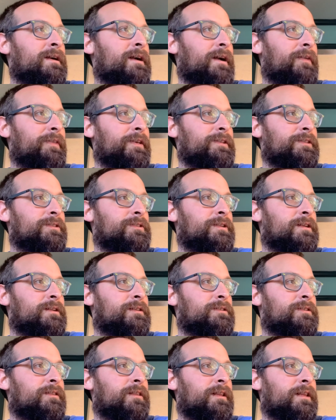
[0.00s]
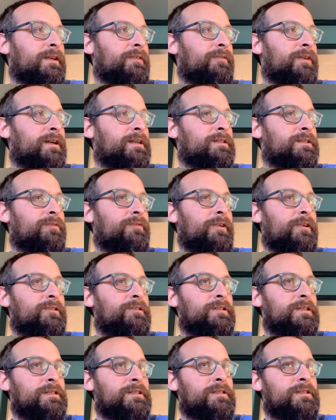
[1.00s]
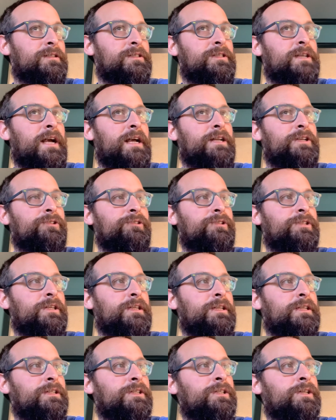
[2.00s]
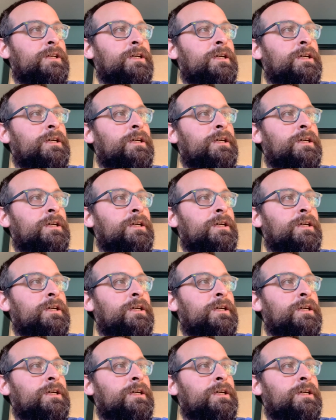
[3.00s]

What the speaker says: and these descendants of the Levites, the Pharisees and the Sadducees,